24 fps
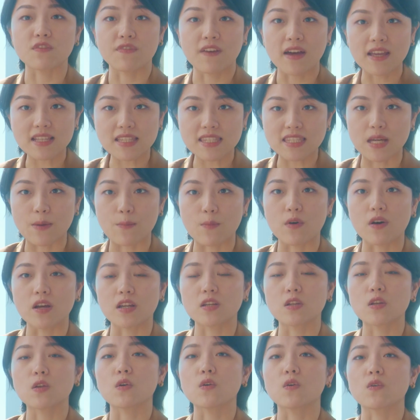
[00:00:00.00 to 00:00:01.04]
find
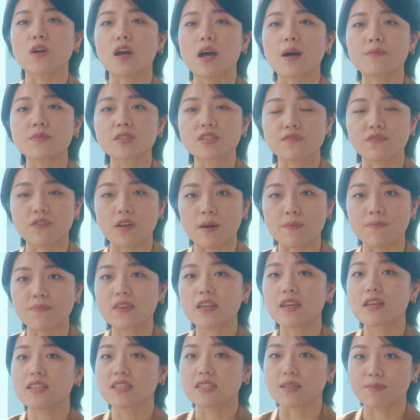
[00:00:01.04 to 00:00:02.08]
someone who comes from
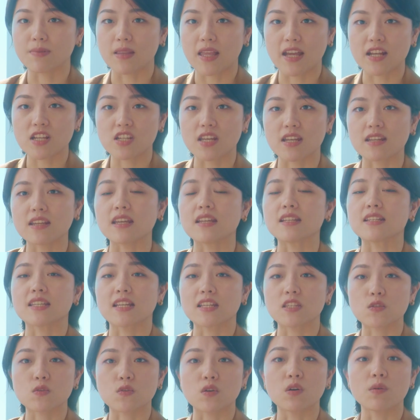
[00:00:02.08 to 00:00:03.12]
supply chain
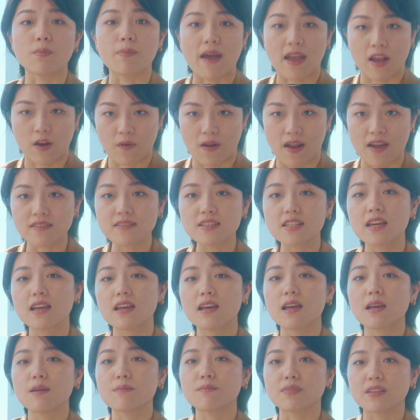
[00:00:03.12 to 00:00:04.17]
industrial background,
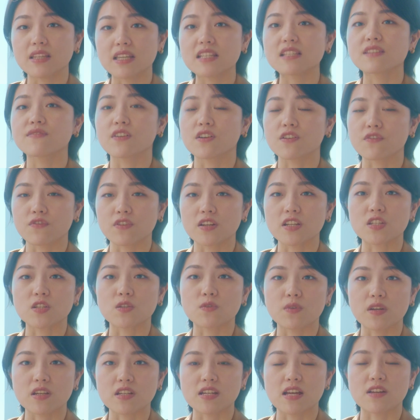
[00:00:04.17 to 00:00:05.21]
please feel free
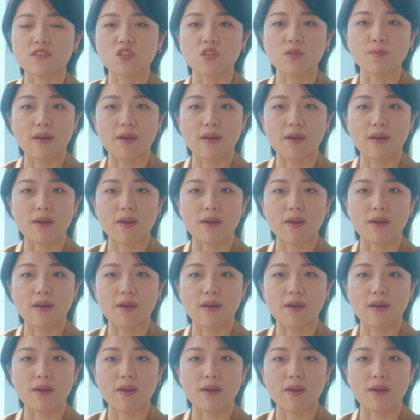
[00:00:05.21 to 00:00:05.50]
to reach out to